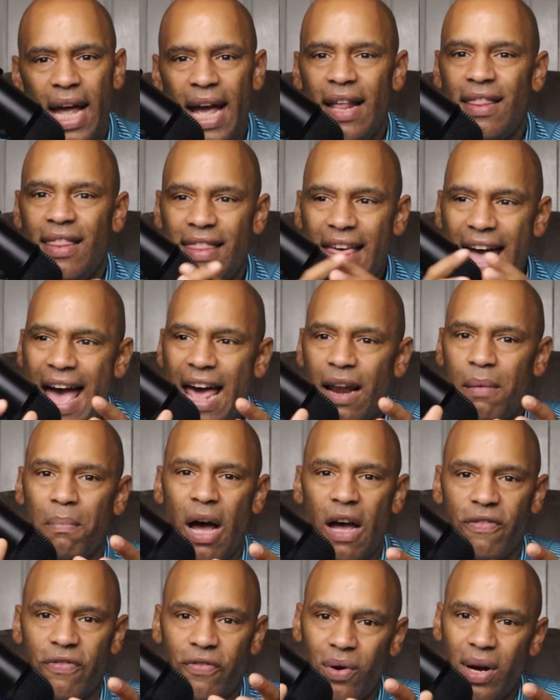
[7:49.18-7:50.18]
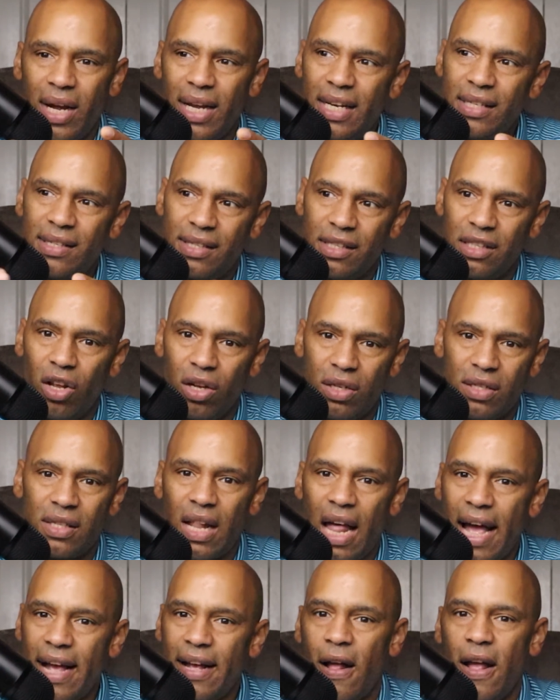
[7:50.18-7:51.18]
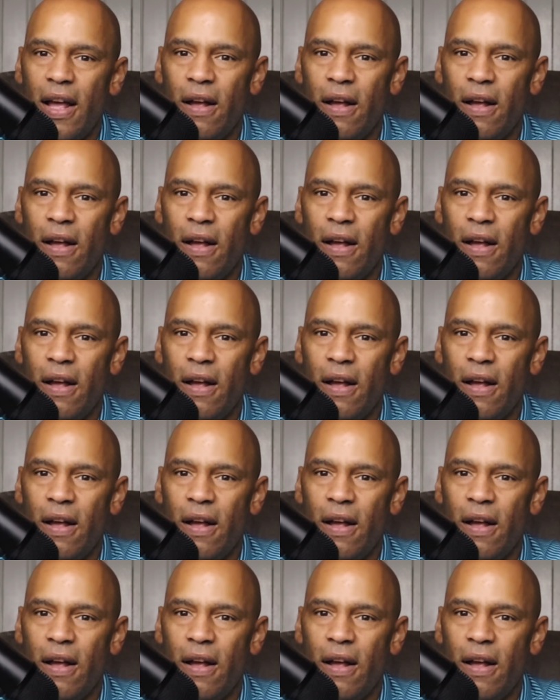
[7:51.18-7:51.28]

And that, my friend, looks like,